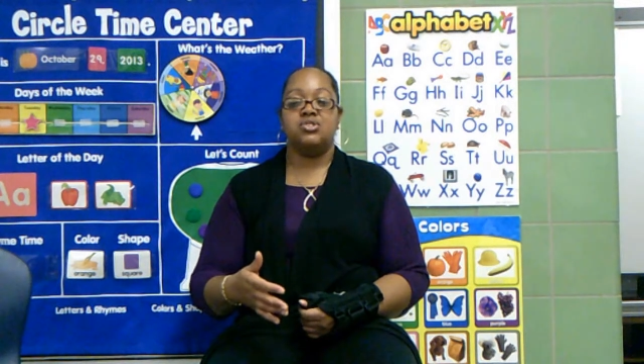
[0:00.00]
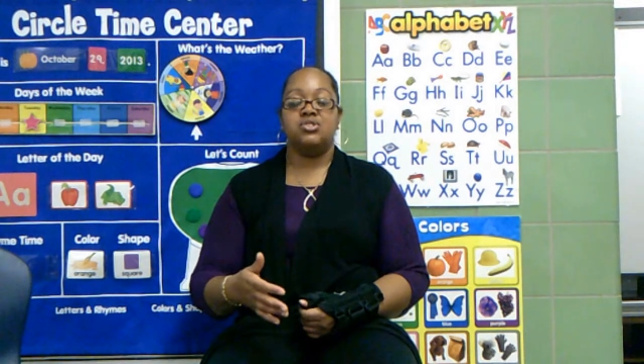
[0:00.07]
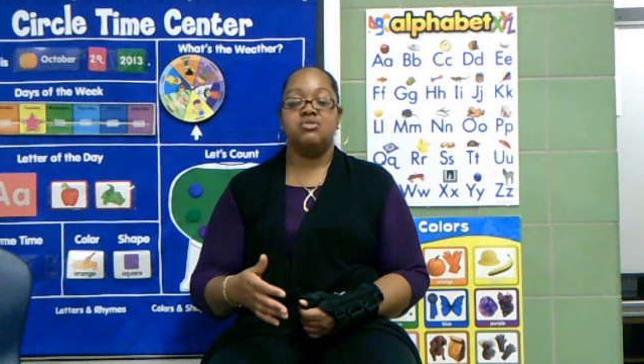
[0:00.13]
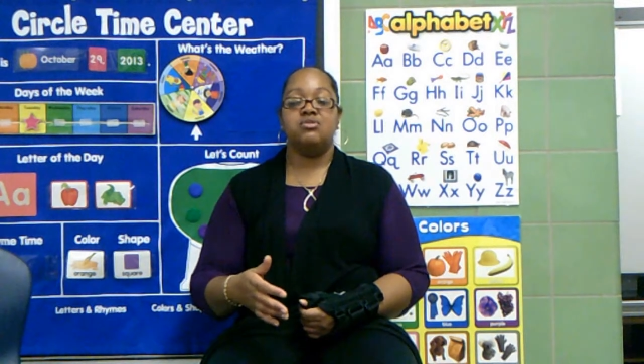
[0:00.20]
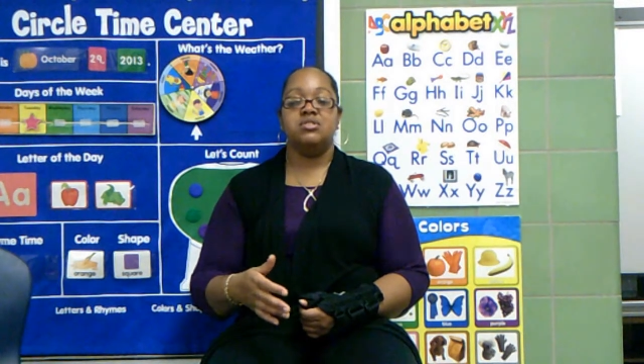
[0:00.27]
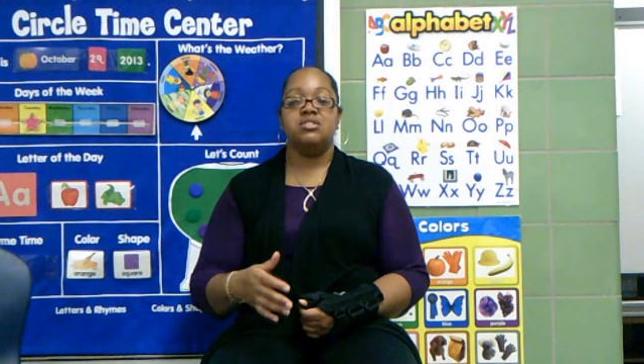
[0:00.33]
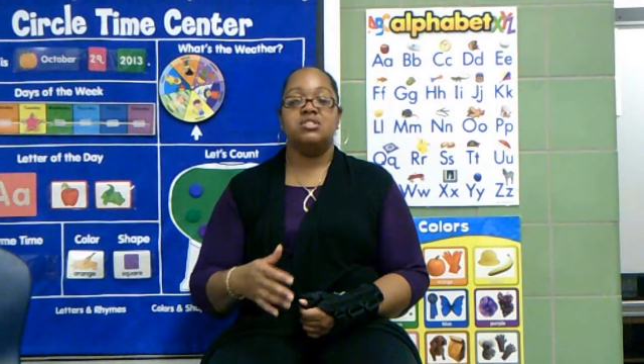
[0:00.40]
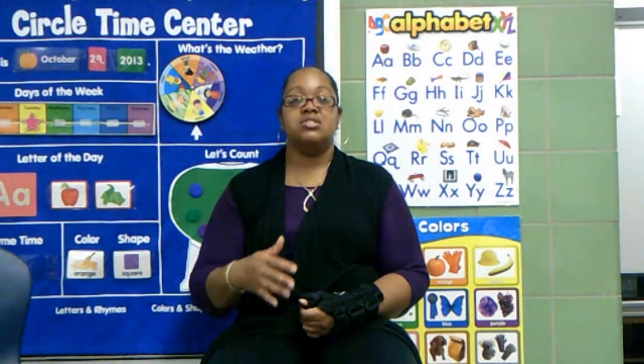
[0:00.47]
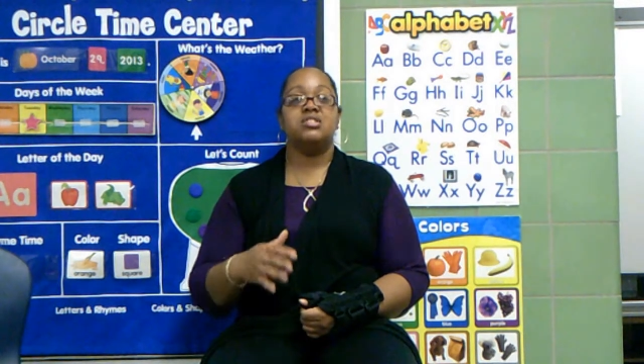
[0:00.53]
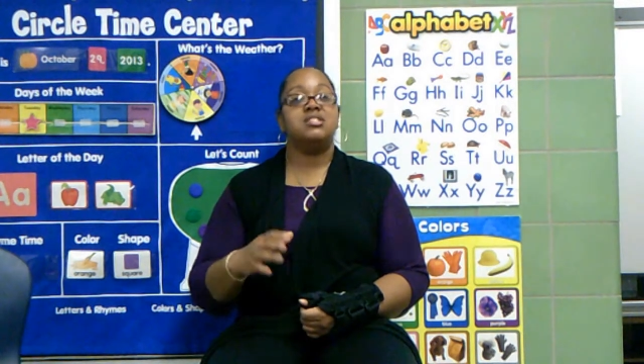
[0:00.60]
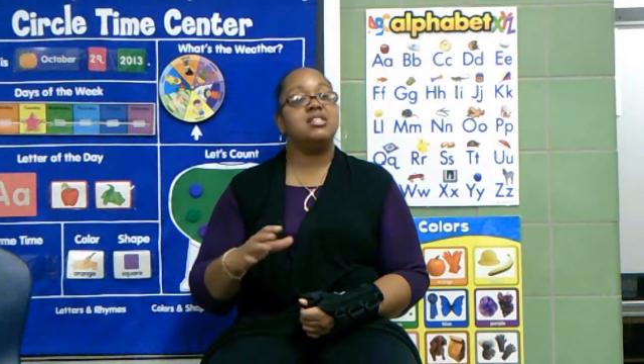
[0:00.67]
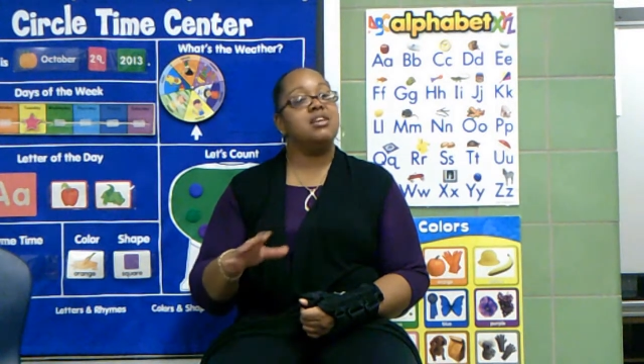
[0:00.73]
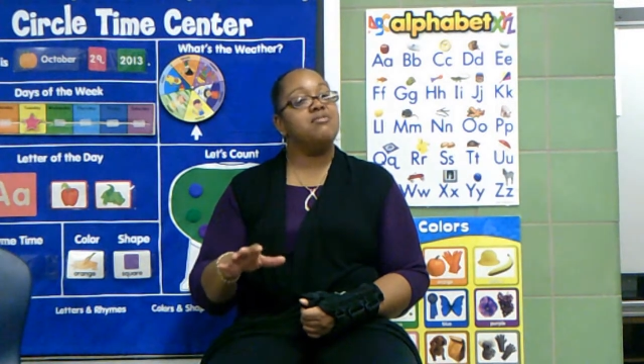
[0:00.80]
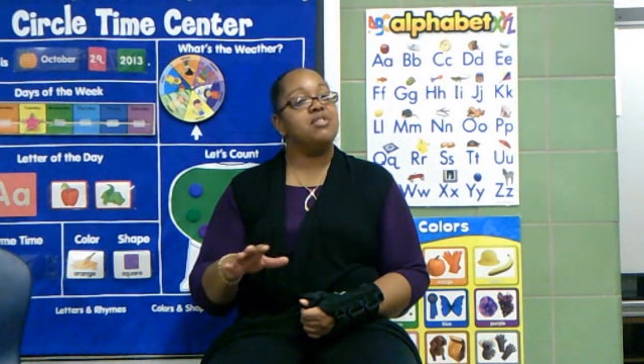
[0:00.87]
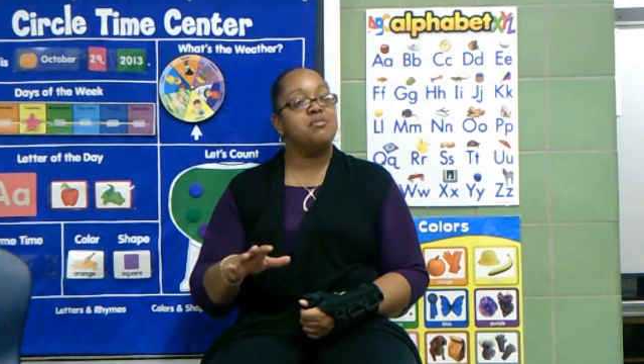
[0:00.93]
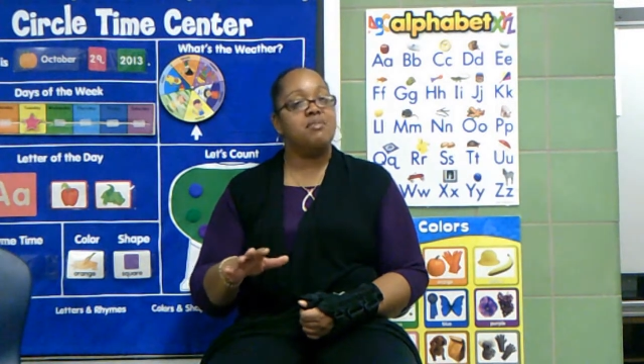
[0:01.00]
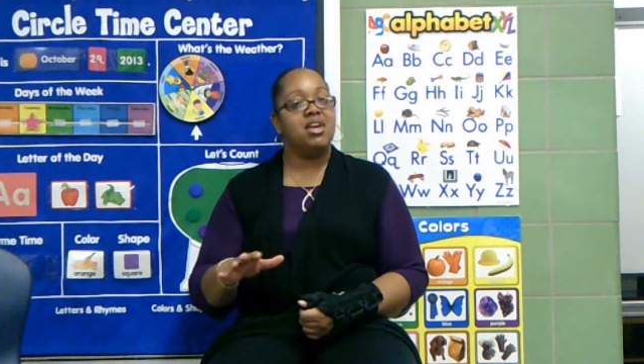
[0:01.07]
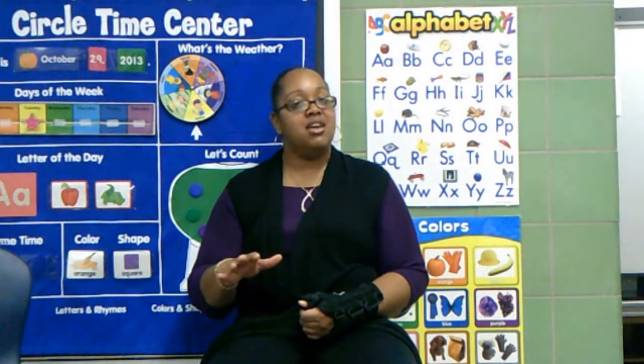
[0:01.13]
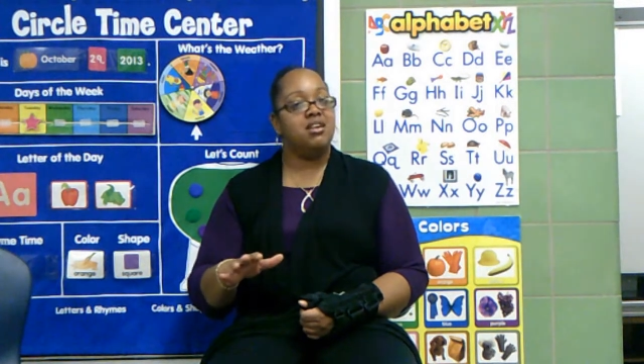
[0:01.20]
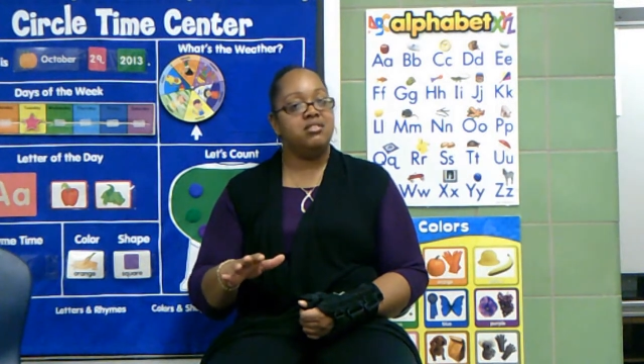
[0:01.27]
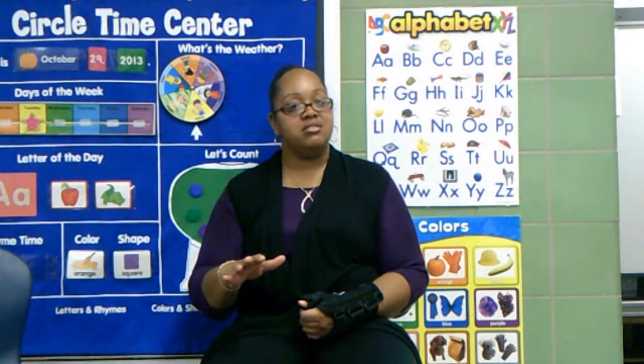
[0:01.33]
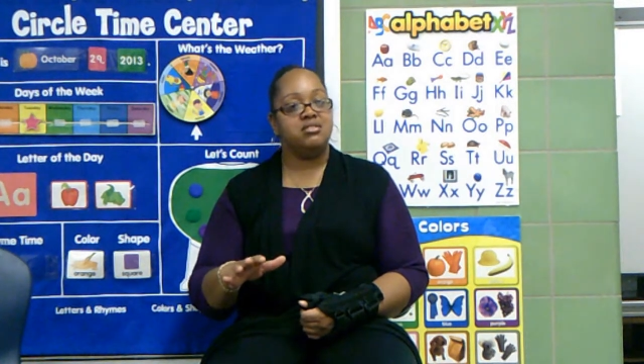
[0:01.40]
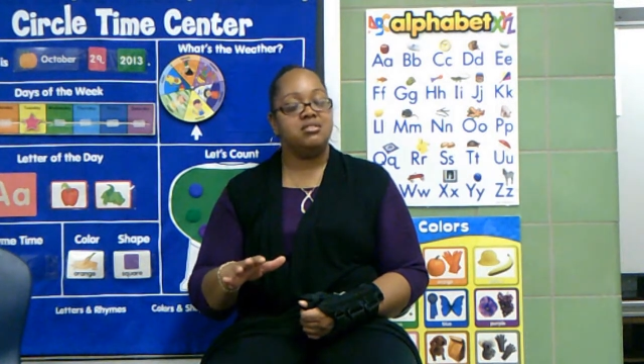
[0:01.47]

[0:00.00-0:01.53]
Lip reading: student to just give them a hint,